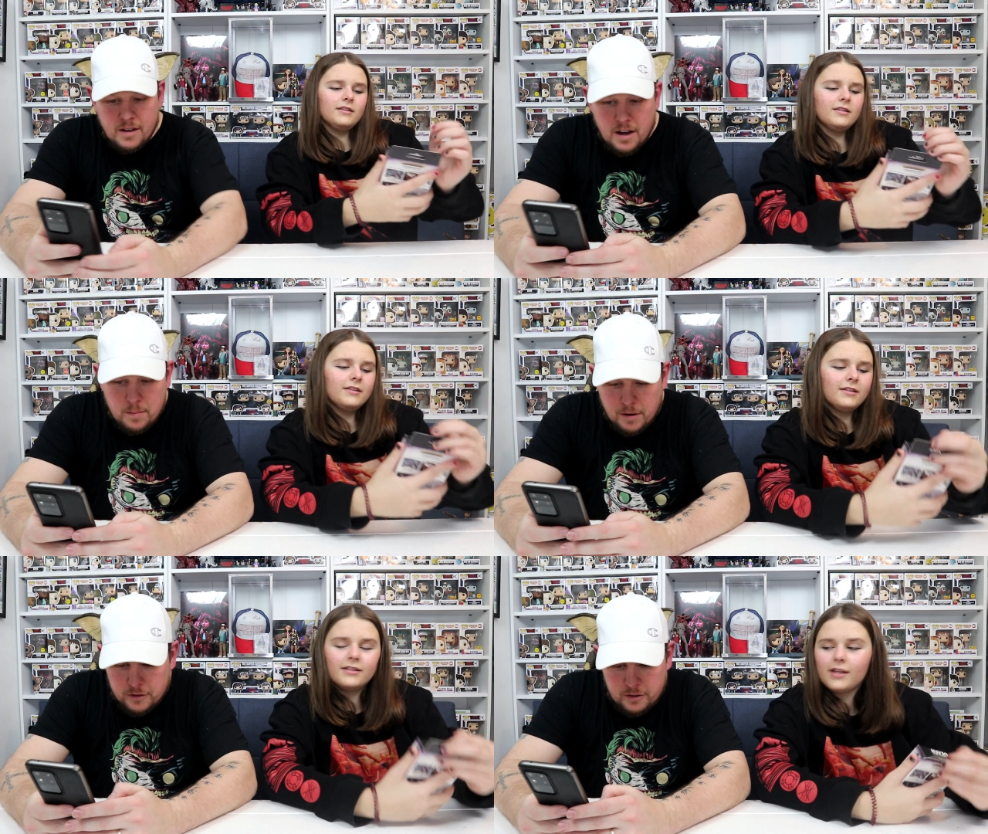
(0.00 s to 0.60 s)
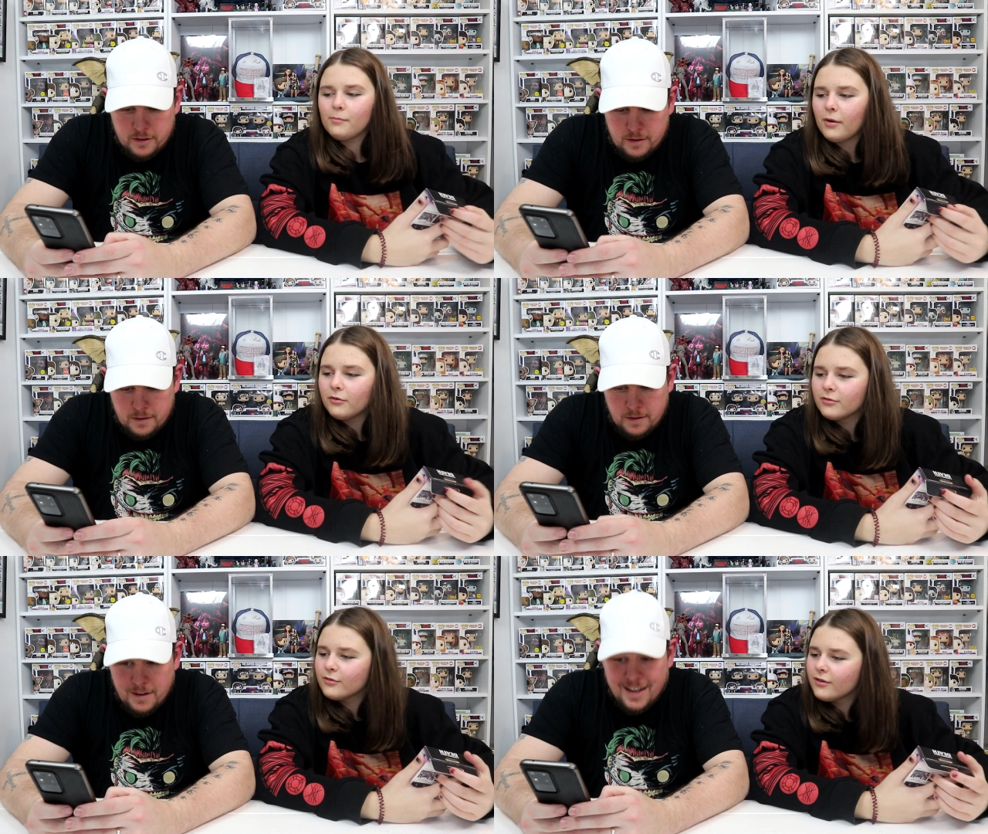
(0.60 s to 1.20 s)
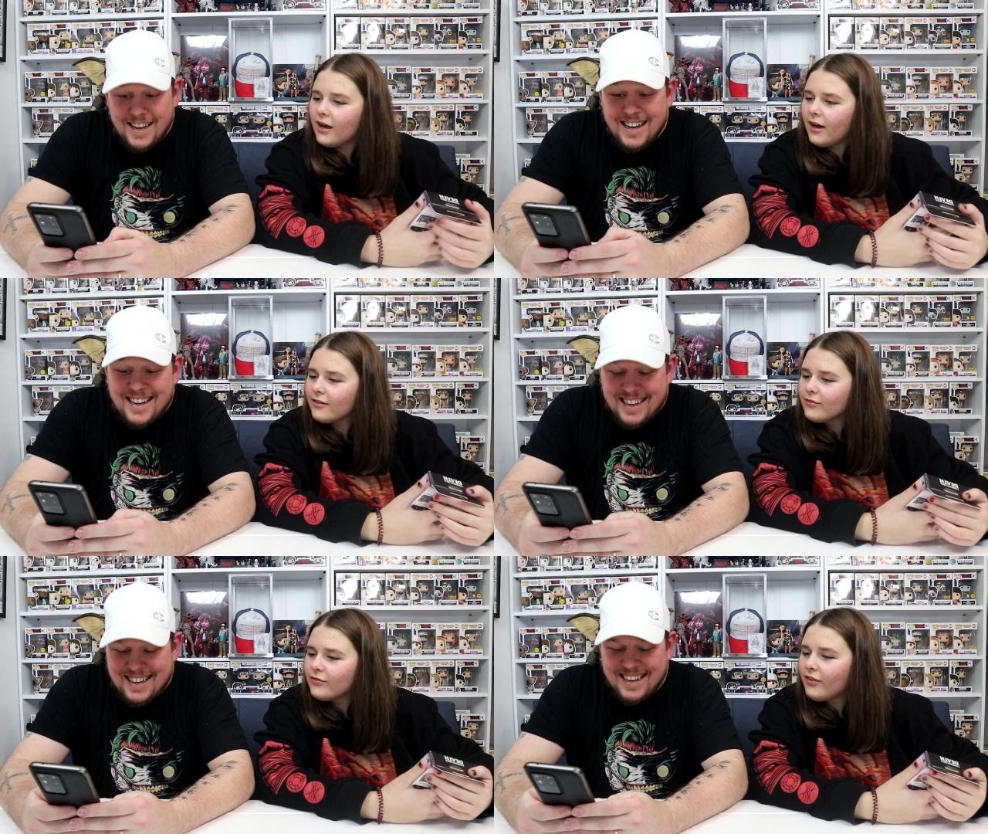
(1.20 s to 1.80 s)
Speaker 1: Are you bothered? Ten pound
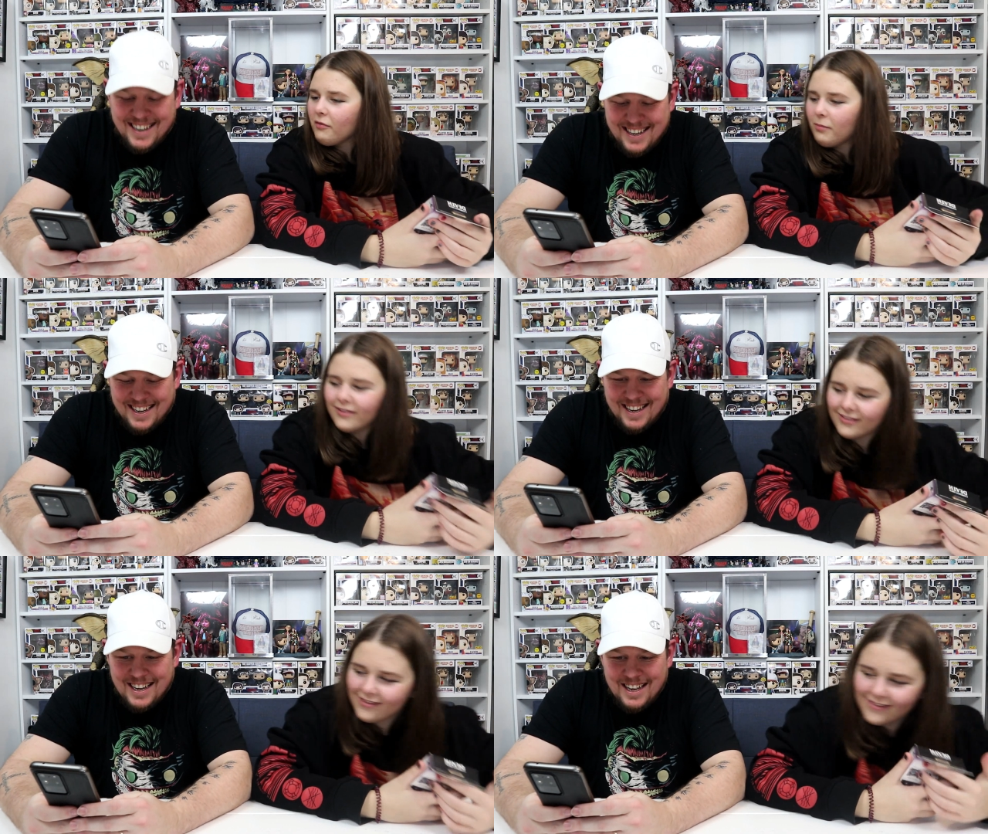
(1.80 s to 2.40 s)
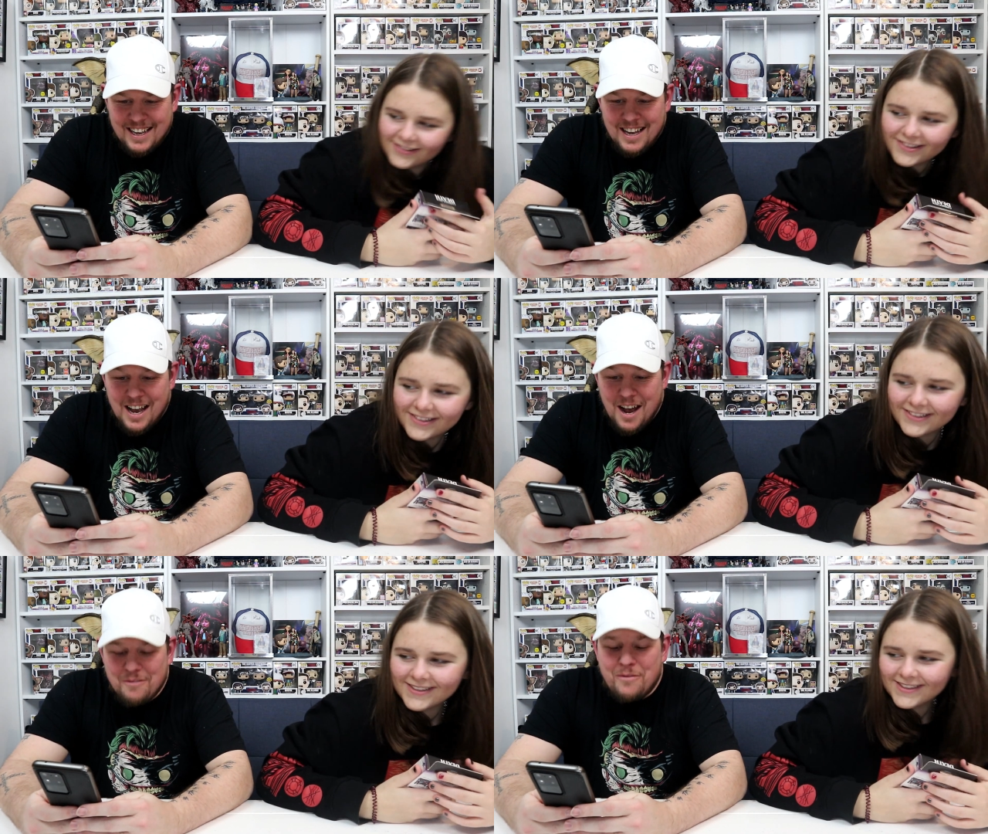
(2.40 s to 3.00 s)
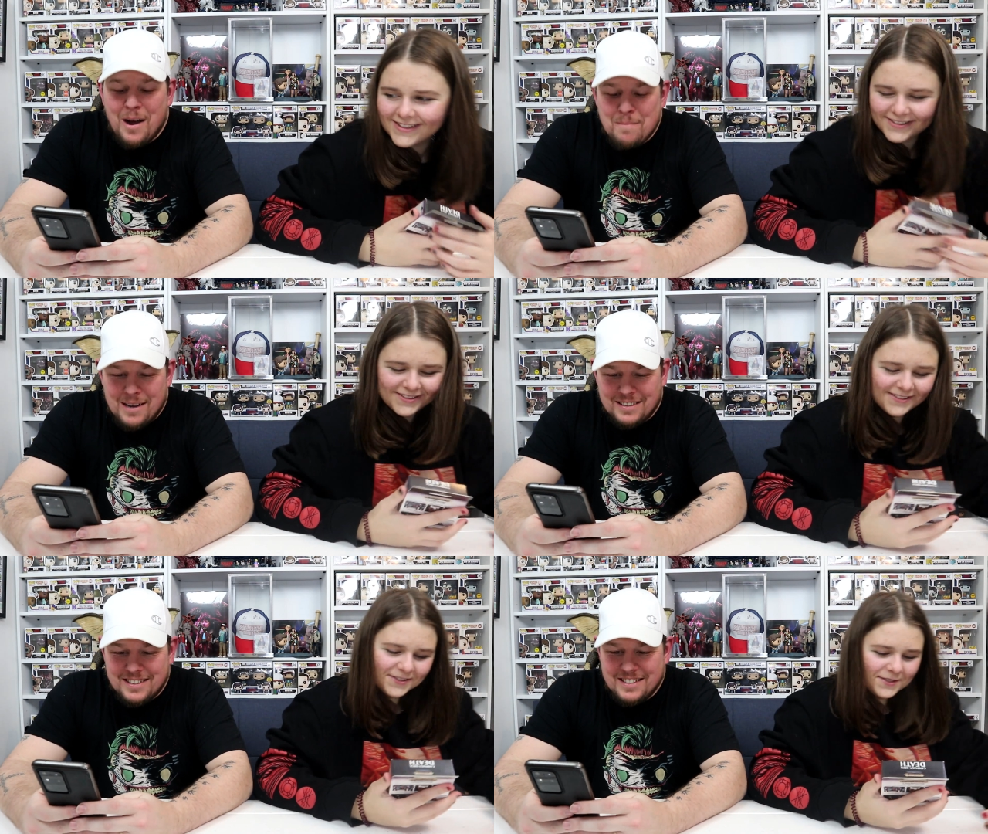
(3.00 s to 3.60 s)
and five pence.
Speaker 2: And five
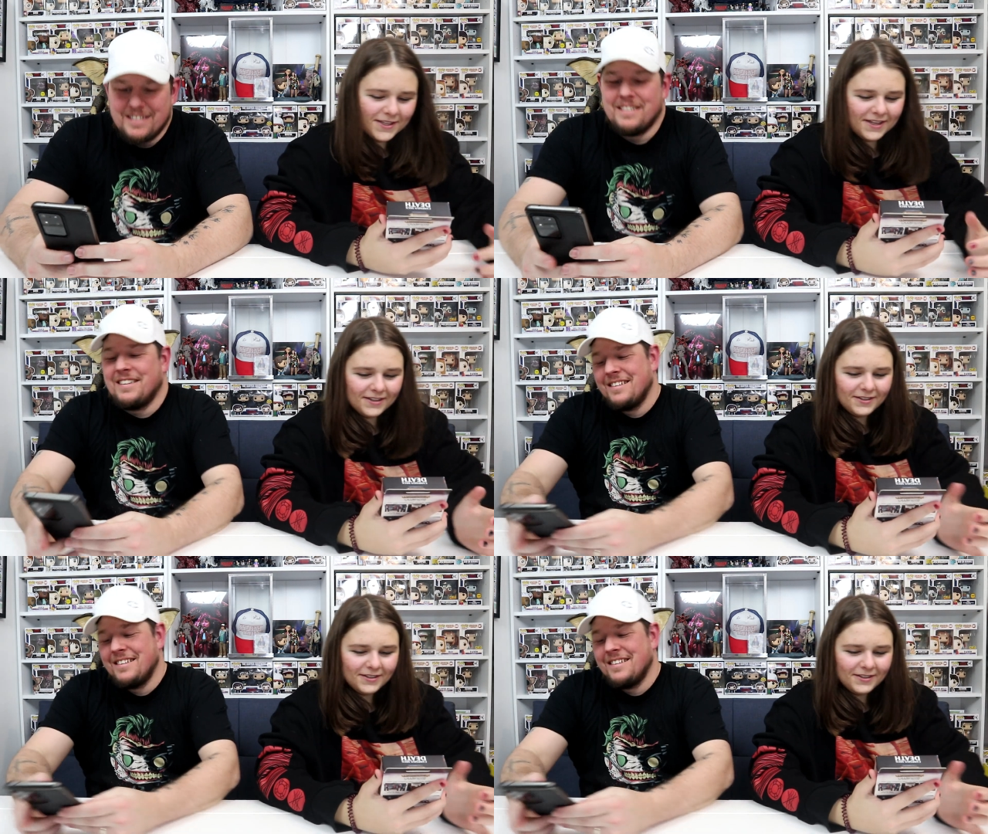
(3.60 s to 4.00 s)
pence. Yeah.